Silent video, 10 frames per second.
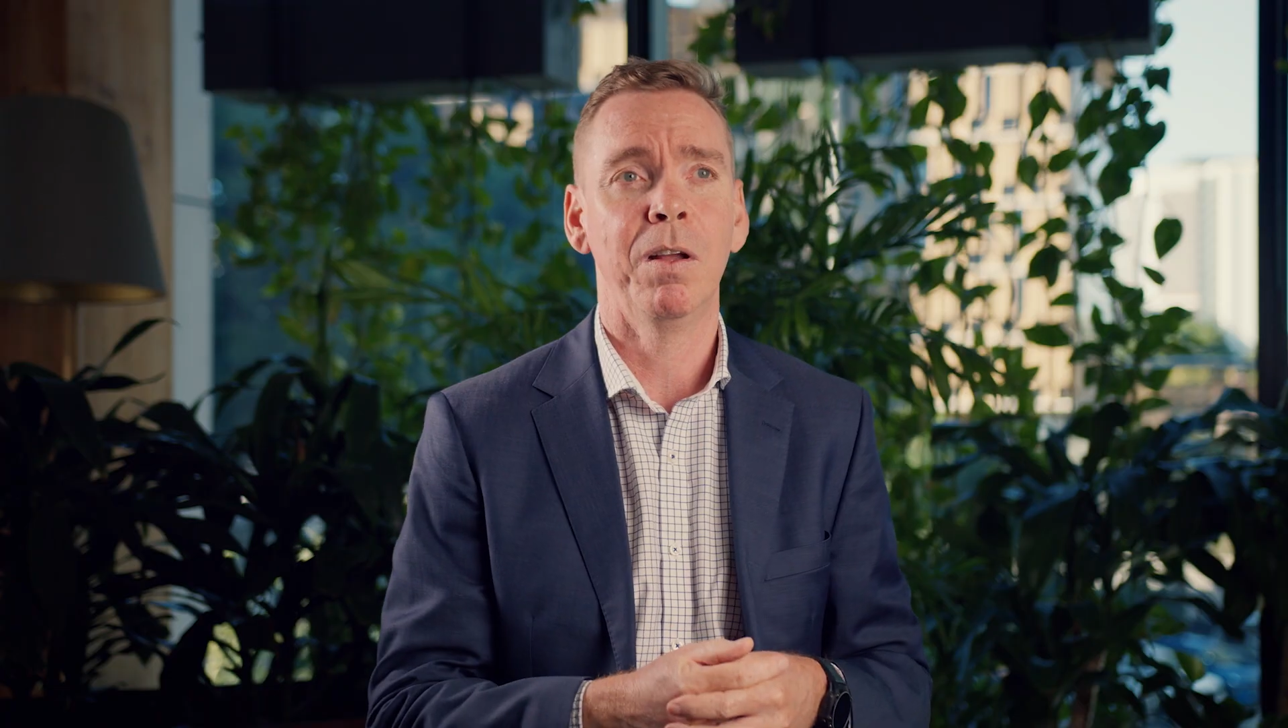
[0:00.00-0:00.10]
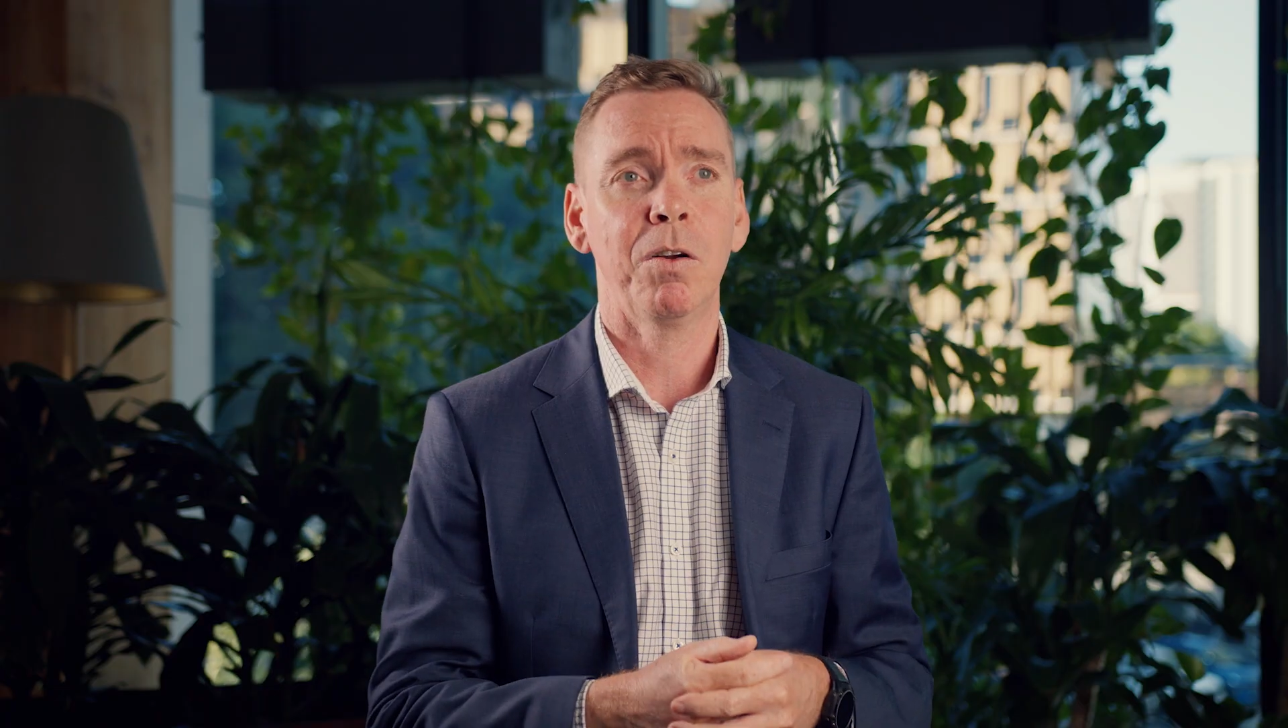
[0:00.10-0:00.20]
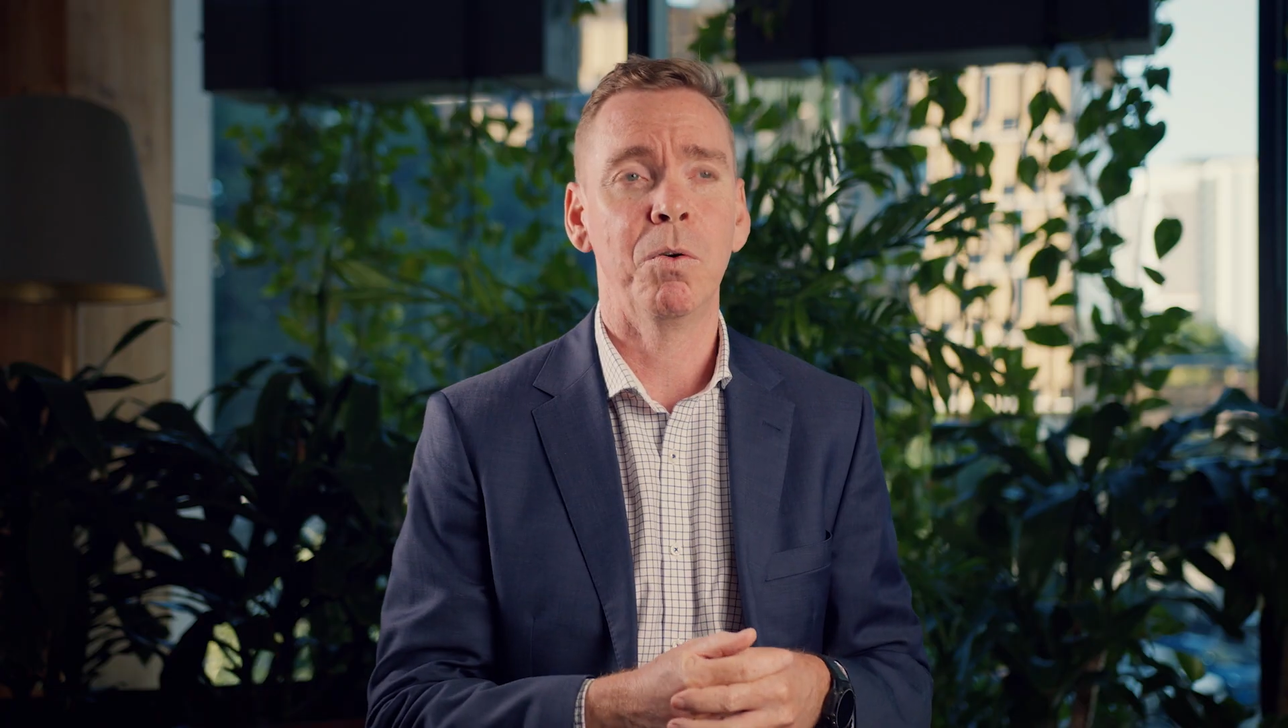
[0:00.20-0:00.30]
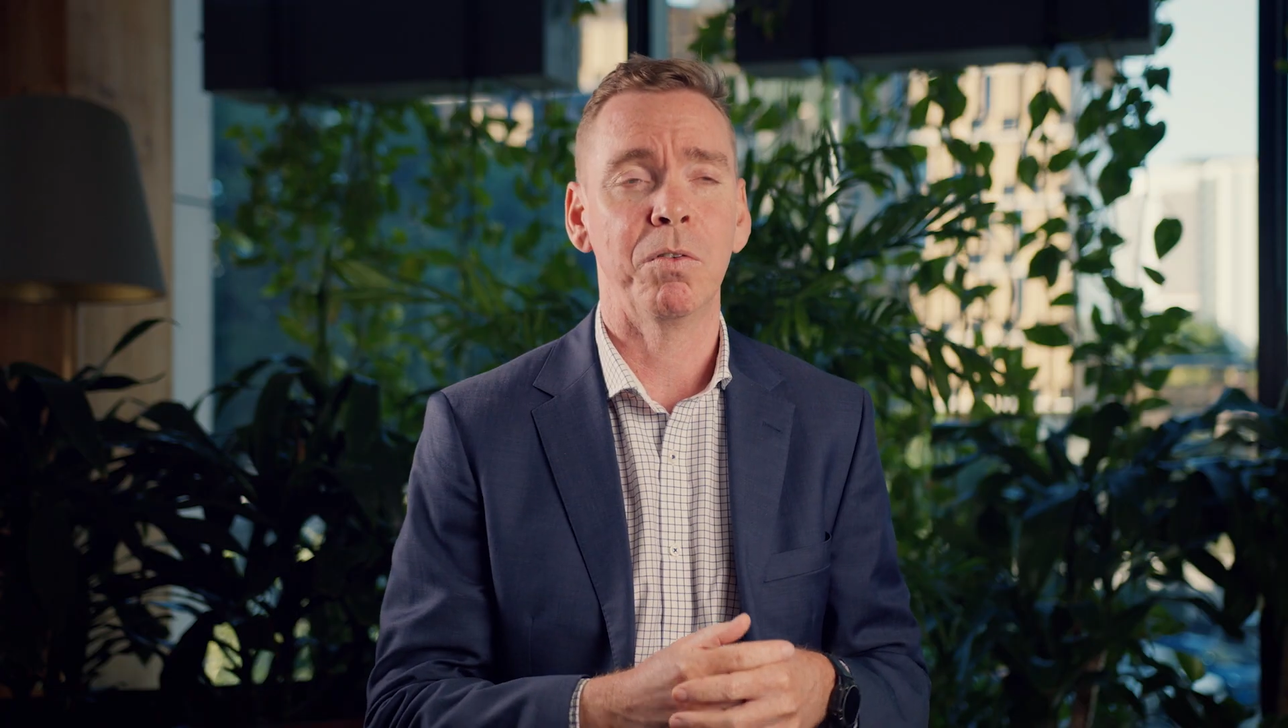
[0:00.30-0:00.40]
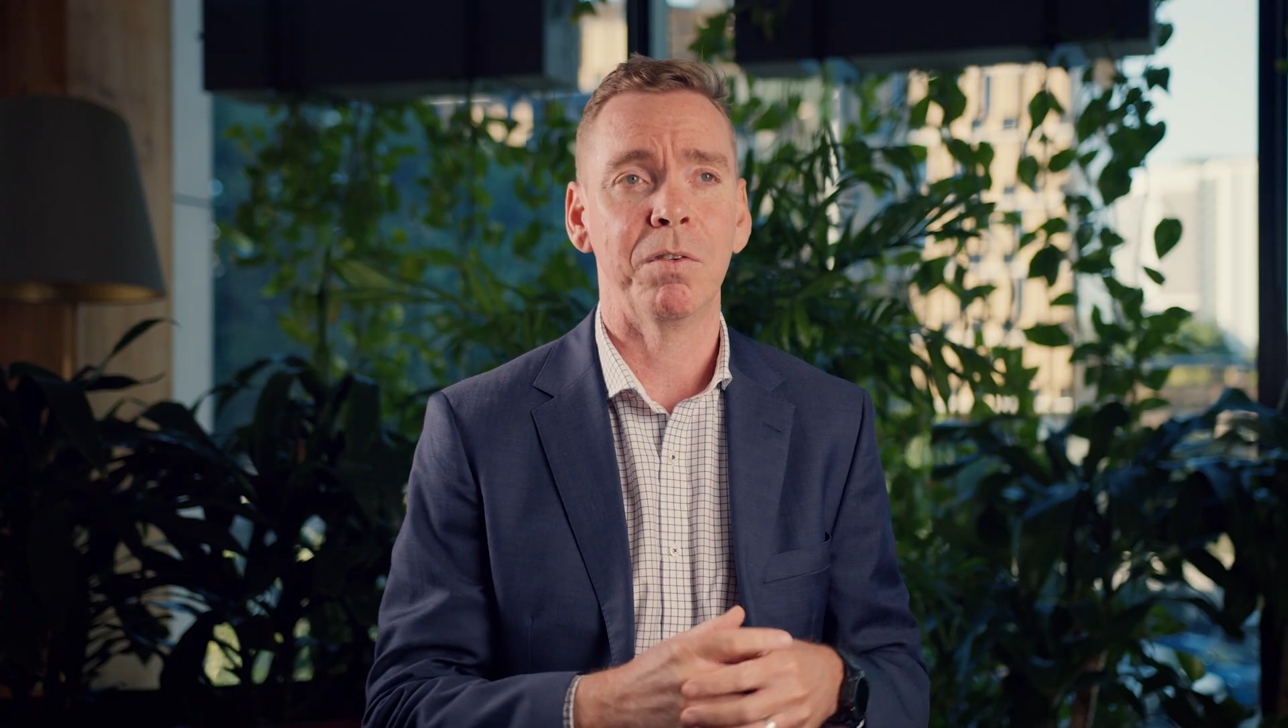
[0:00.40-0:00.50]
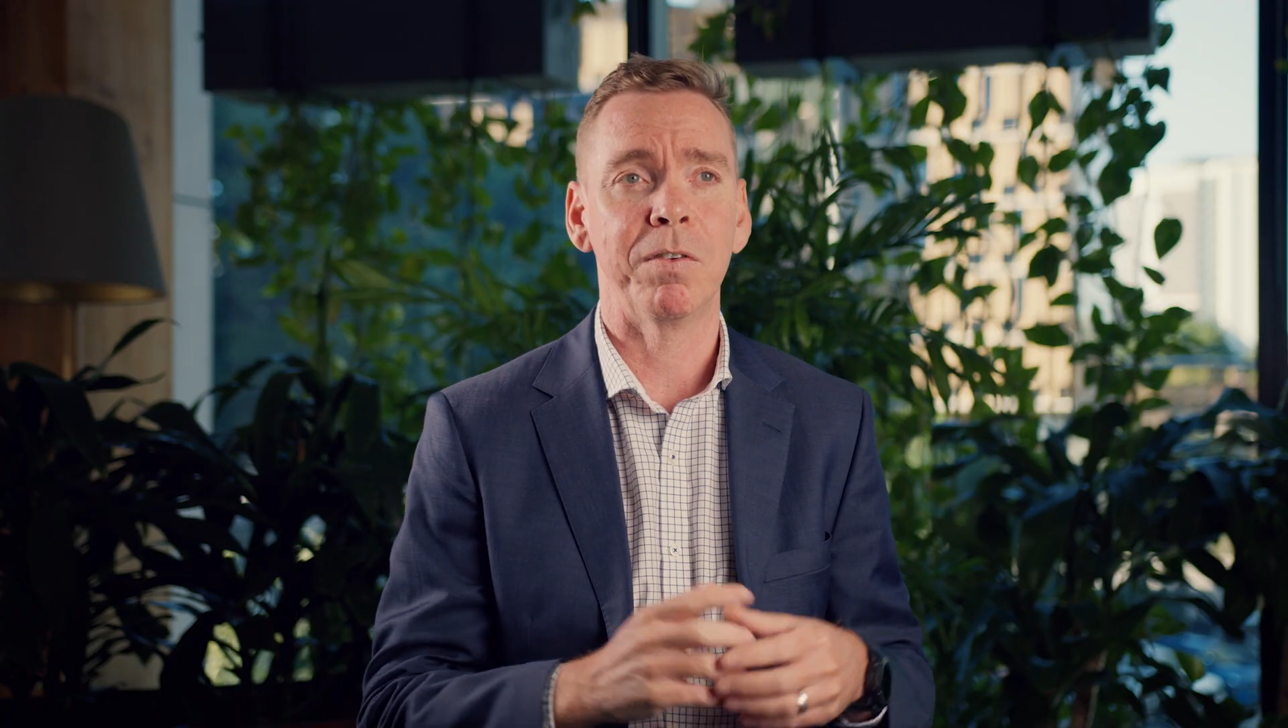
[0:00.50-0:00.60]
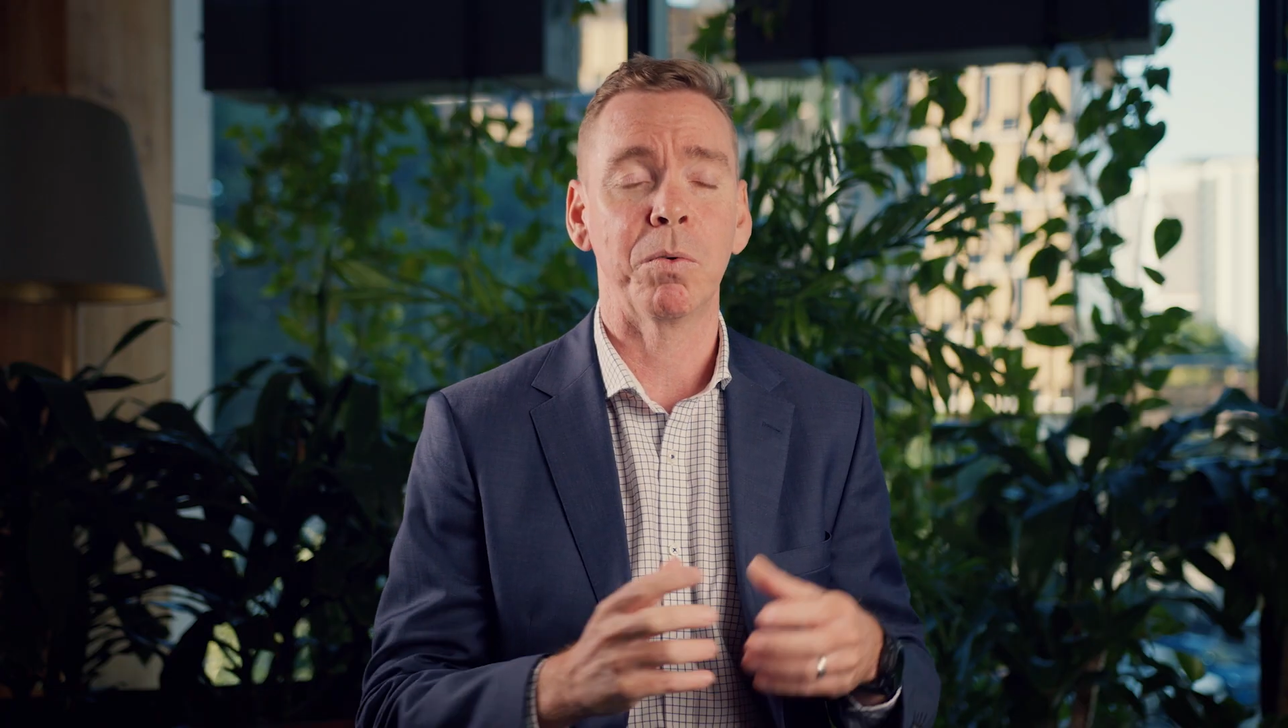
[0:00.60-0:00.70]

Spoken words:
a